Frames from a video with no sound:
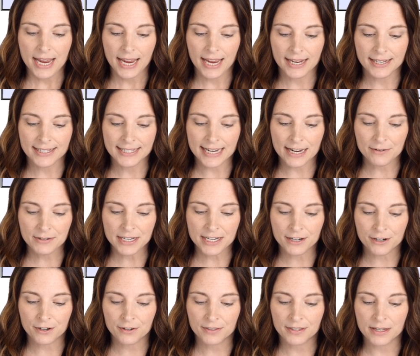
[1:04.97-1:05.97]
And down
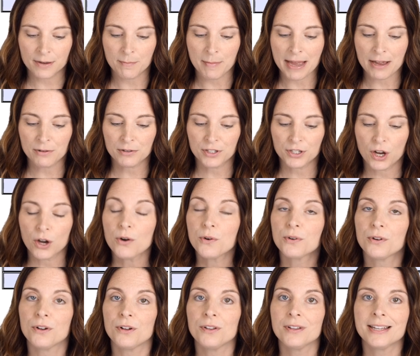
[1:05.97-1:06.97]
here, the amount
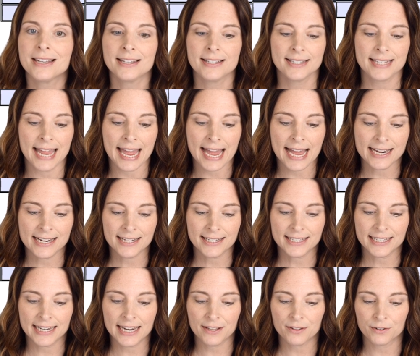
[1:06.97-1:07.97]
total is adding
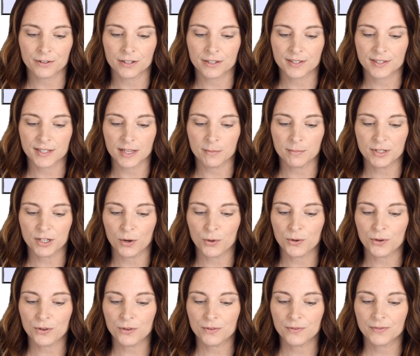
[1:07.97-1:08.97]
together the
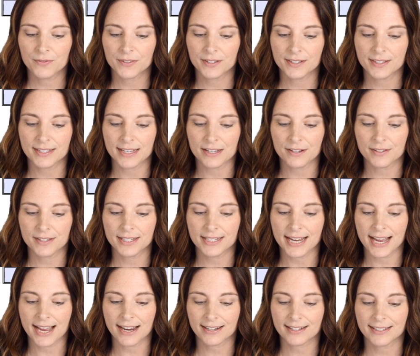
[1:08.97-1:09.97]
subtotal, the sales
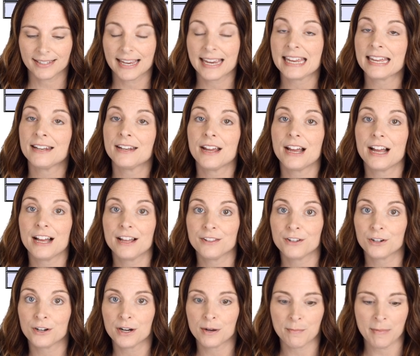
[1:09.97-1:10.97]
tax, and
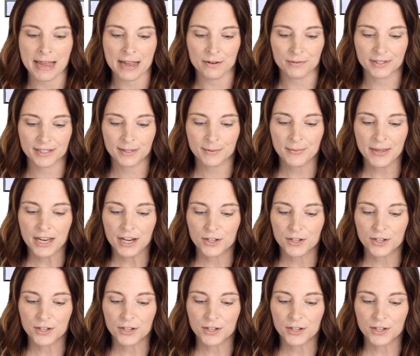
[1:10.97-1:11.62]
other amounts.